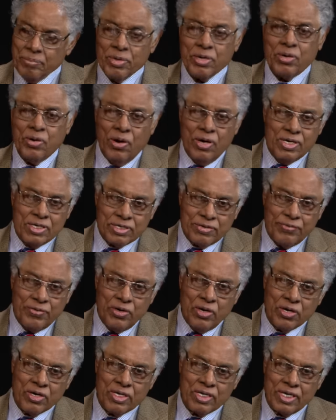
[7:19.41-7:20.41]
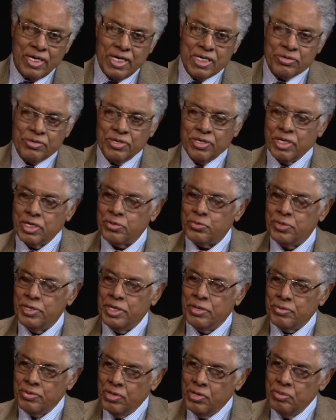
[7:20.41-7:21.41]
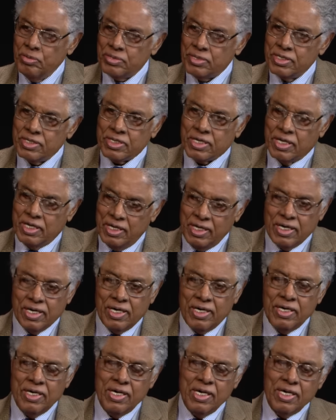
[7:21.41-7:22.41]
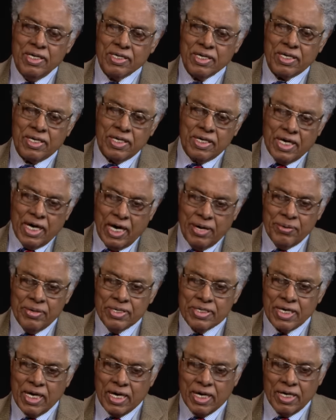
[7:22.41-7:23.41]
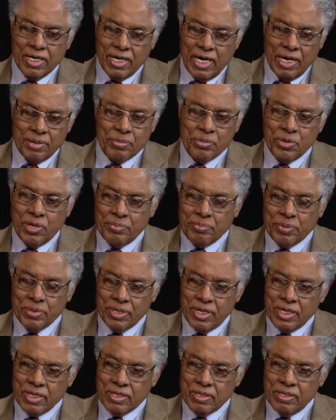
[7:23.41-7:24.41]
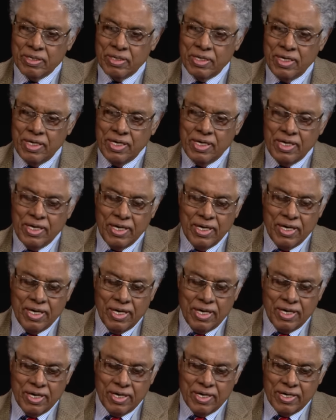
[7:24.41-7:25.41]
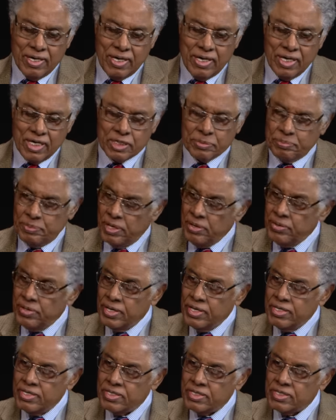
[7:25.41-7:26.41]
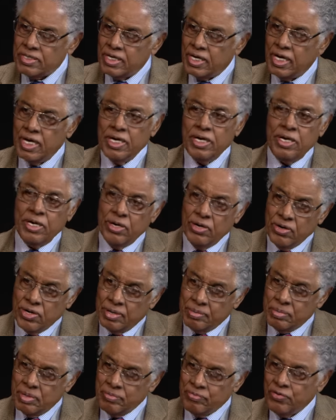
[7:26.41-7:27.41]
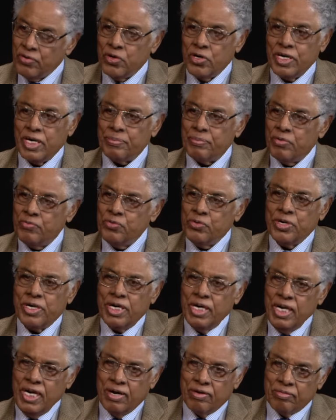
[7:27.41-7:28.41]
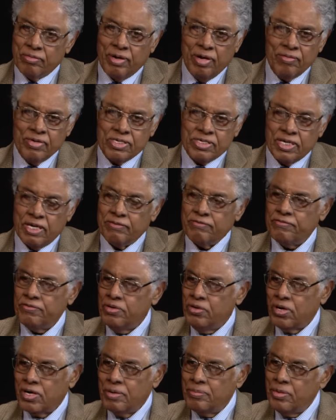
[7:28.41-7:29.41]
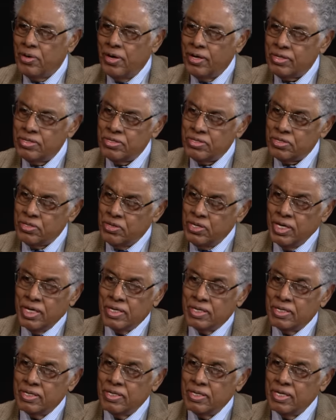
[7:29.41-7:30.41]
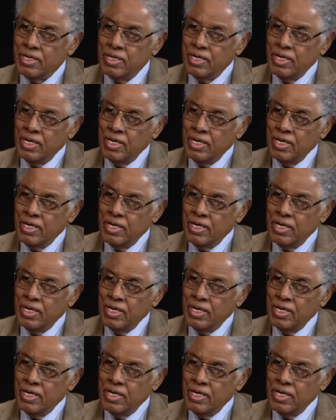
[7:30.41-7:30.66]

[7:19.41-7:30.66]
Because if you look at the history of the three groups, it's clear that the Irish had a lot more political uh, experience in Europe before, before any of them ever set foot on American soil.